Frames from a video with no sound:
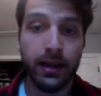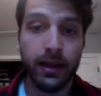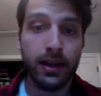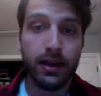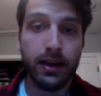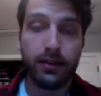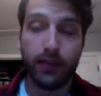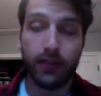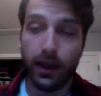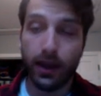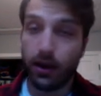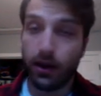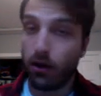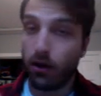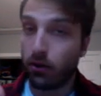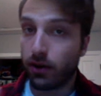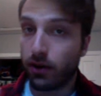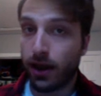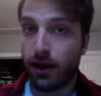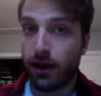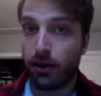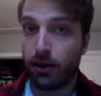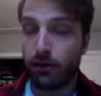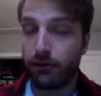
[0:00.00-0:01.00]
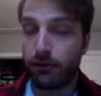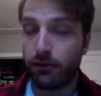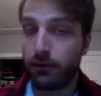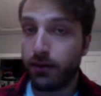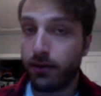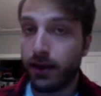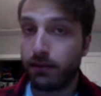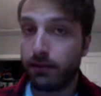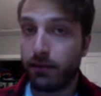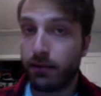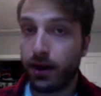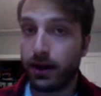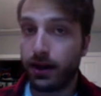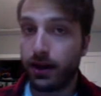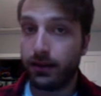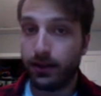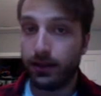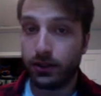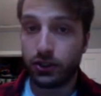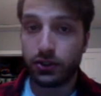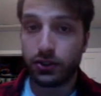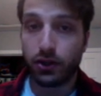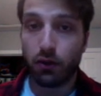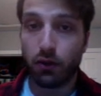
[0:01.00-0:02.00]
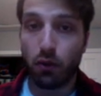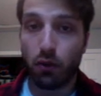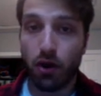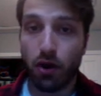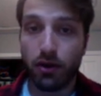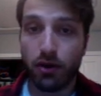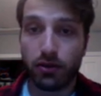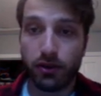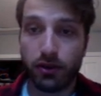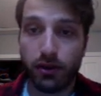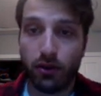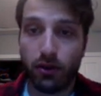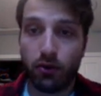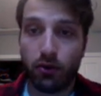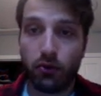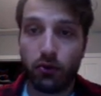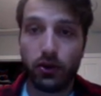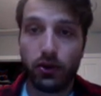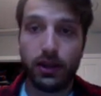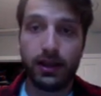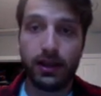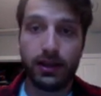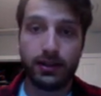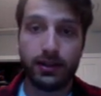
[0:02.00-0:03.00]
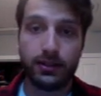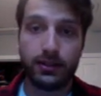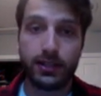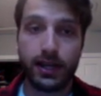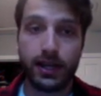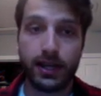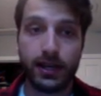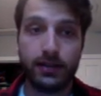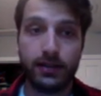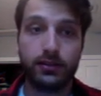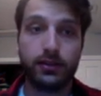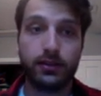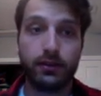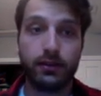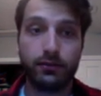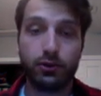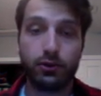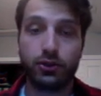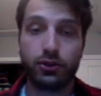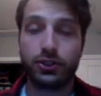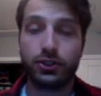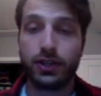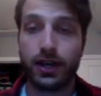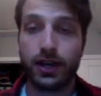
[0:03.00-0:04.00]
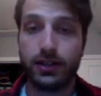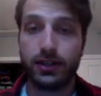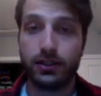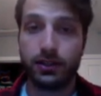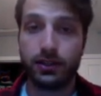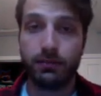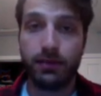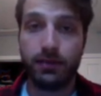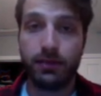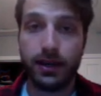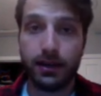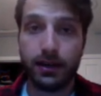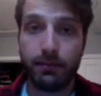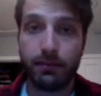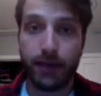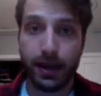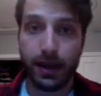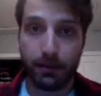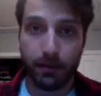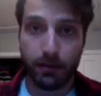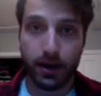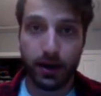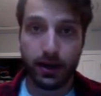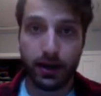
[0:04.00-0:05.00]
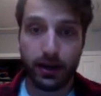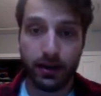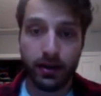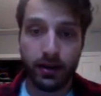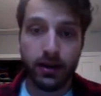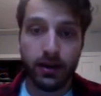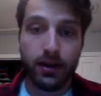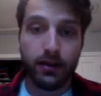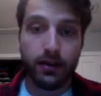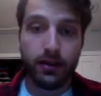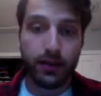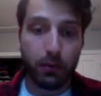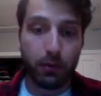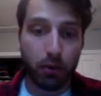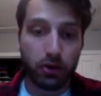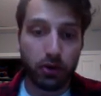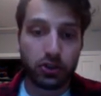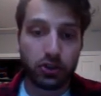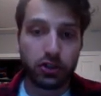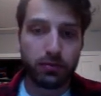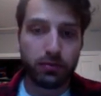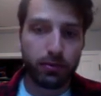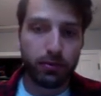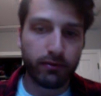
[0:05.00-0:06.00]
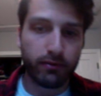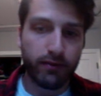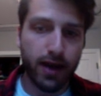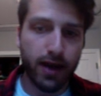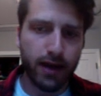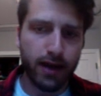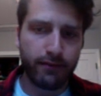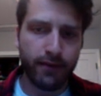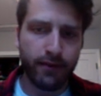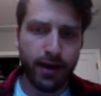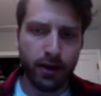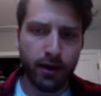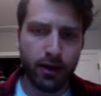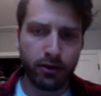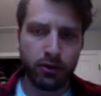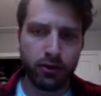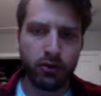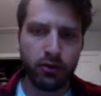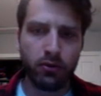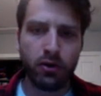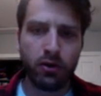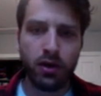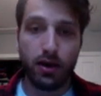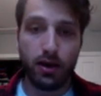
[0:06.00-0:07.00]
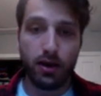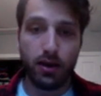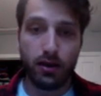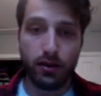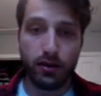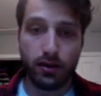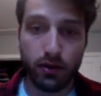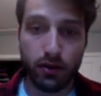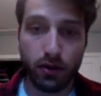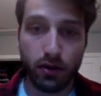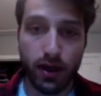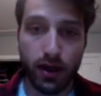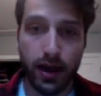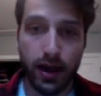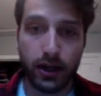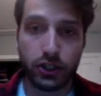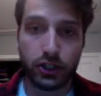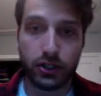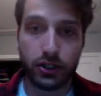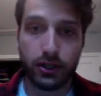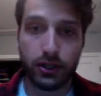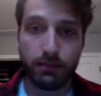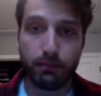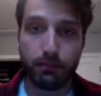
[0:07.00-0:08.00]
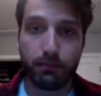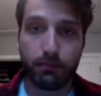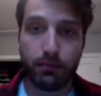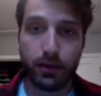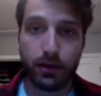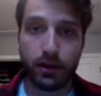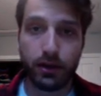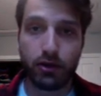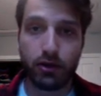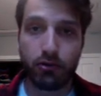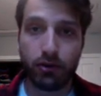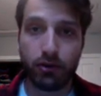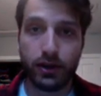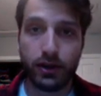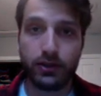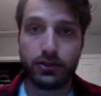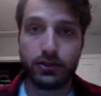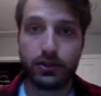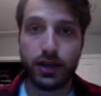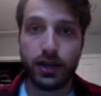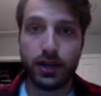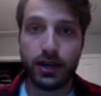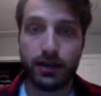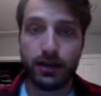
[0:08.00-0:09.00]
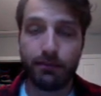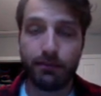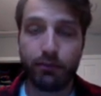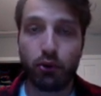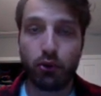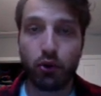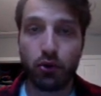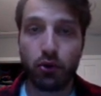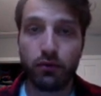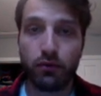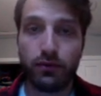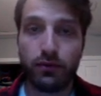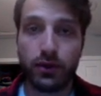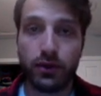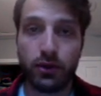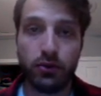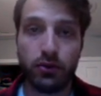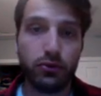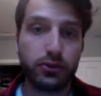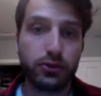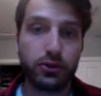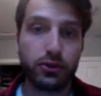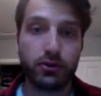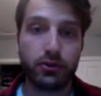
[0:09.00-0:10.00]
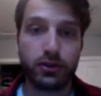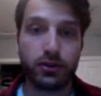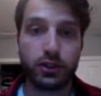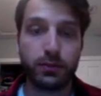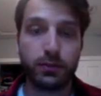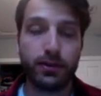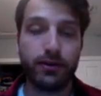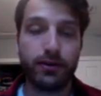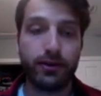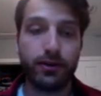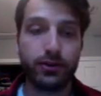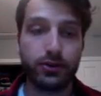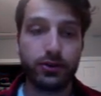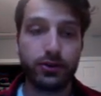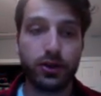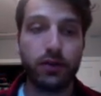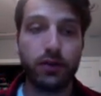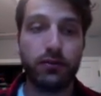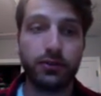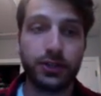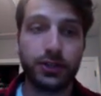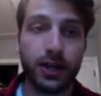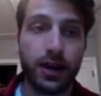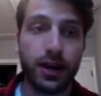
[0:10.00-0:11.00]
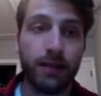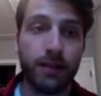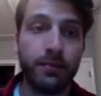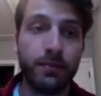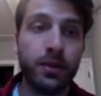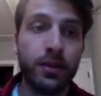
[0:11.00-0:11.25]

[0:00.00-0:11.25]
They don't care if you make money. They just don't want the only intent of your site to be to make money. They want you to provide value and actually in increase and improve the user experience over time.